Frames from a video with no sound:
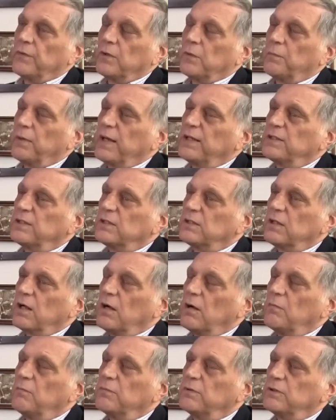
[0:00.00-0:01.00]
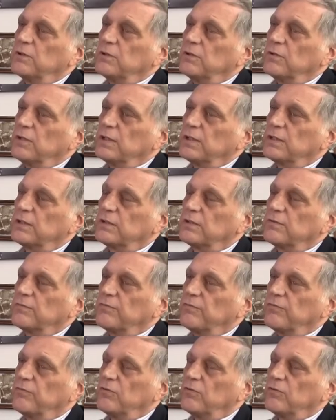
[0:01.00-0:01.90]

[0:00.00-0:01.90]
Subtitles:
The patients come to us